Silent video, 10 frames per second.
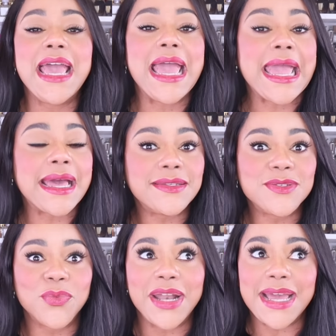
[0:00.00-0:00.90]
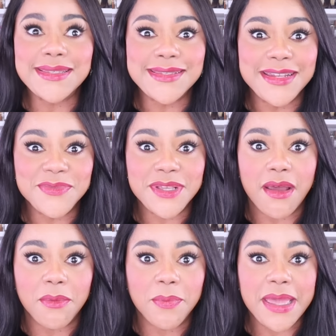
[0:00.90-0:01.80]
And when I sniffed it
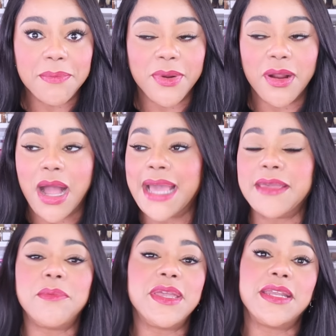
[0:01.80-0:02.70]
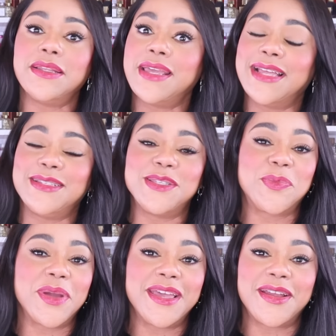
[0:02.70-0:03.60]
on paper, I immediately had to
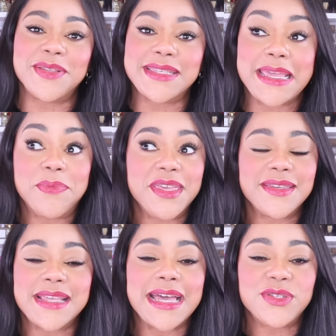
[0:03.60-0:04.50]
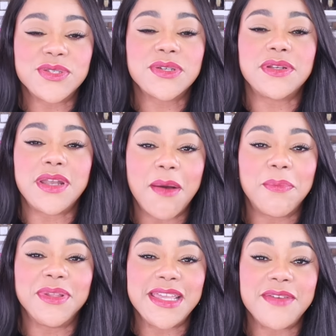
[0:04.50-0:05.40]
spray it on skin because I just could
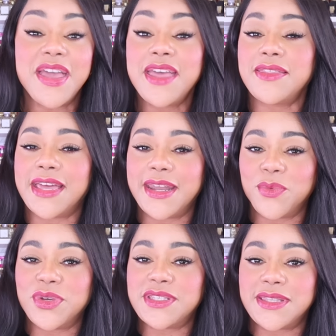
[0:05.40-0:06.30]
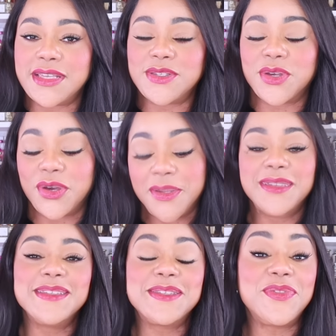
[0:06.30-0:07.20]
not believe that it was this
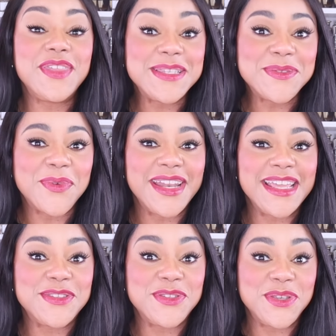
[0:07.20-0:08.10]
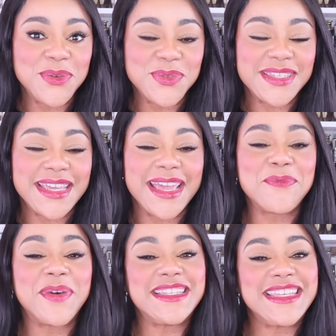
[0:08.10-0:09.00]
good. So this one is
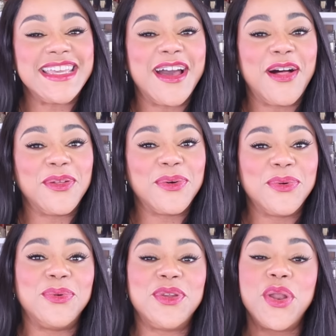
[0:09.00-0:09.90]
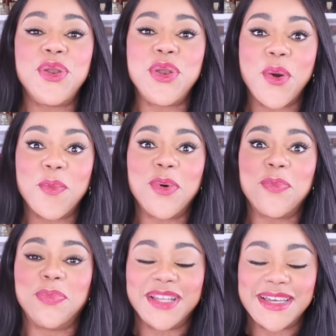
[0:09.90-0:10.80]
using Badee Al Oud
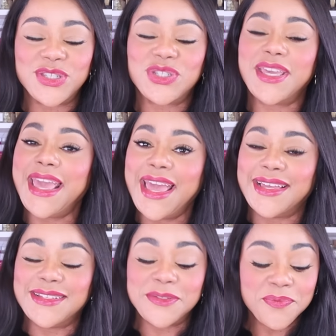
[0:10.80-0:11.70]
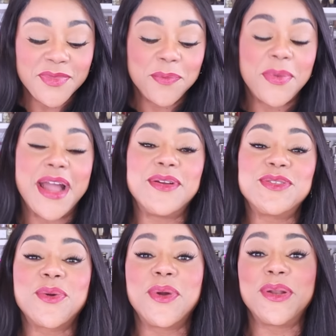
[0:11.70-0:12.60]
Noble Blush and
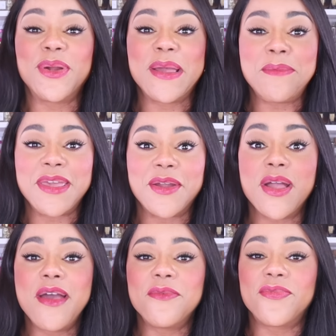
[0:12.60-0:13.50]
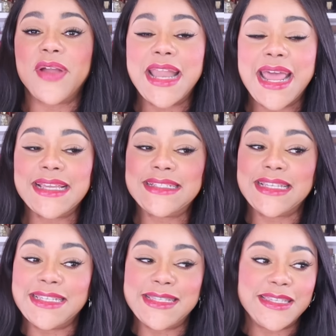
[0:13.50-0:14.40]
Paris Corner Emir Frenetic
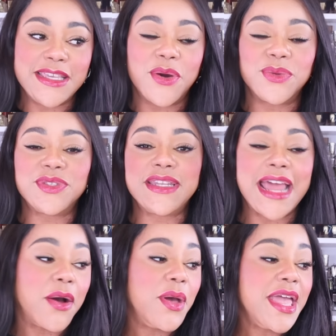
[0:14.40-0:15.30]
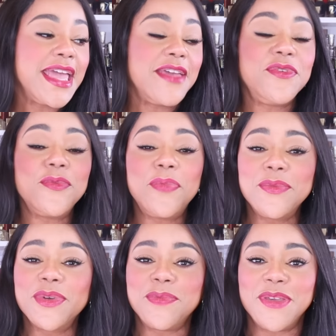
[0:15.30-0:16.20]
Delicios. Now, if you've
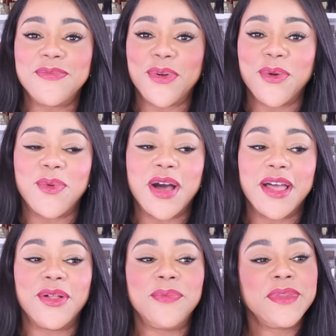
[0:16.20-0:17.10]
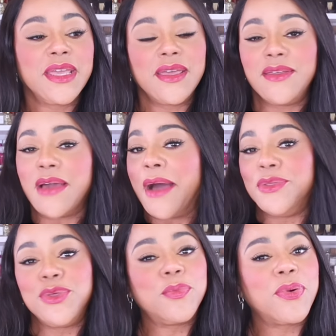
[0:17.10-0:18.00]
been with me for a while,
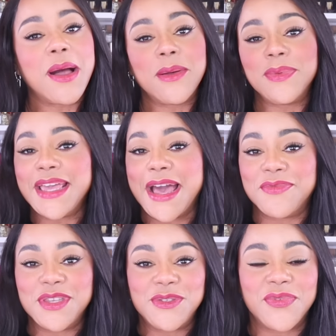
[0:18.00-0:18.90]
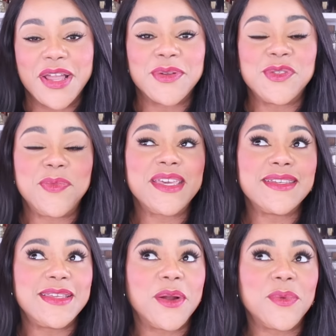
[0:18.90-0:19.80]
you probably have this fragrance
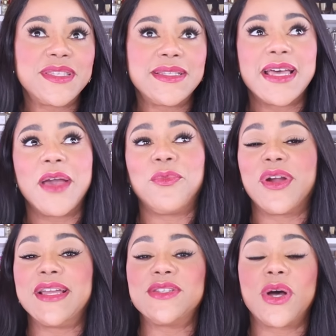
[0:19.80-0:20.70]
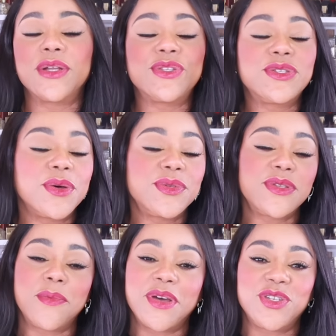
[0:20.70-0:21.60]
because there was a time where I talked so
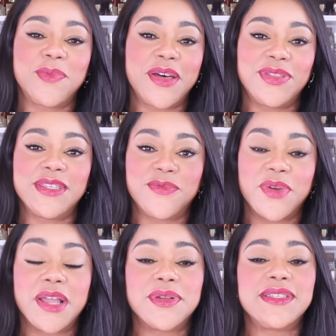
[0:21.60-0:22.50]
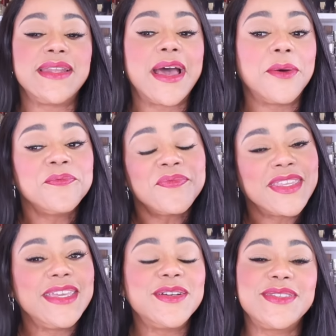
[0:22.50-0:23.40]
much about this fragrance. Now,
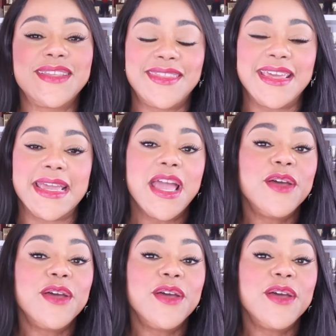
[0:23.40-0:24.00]
here's the thing.